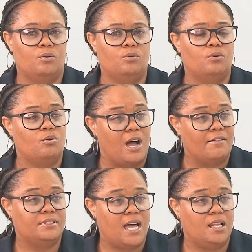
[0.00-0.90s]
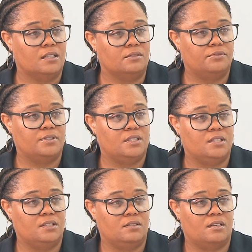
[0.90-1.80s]
Who have talent for
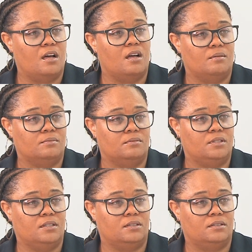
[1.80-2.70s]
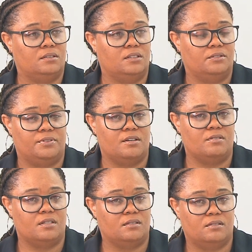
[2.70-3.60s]
these
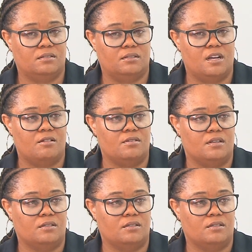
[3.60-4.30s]
various areas.